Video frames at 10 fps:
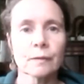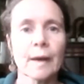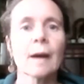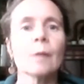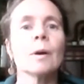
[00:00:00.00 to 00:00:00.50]

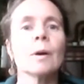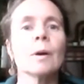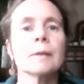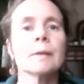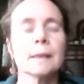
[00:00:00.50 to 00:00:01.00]
of how
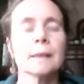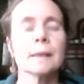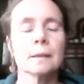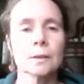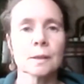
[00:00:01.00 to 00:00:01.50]
our
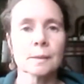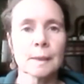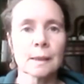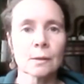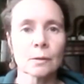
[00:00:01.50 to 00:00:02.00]
attention is
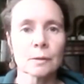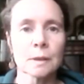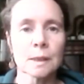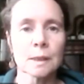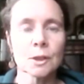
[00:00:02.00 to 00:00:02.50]
being
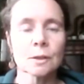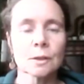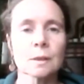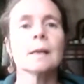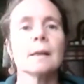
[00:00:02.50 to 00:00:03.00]

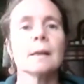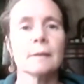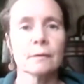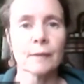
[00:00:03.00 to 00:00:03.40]
conditioned, the